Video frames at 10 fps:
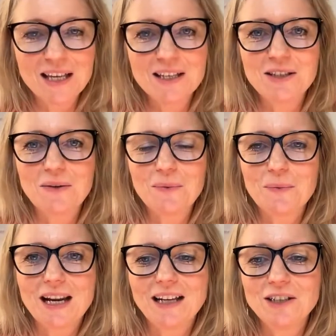So
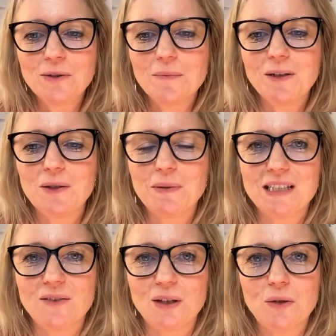when I talk about
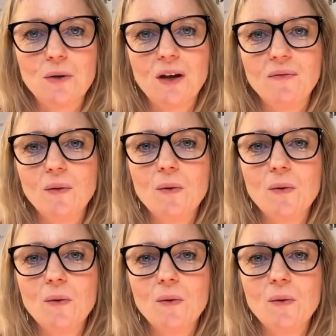specific, you have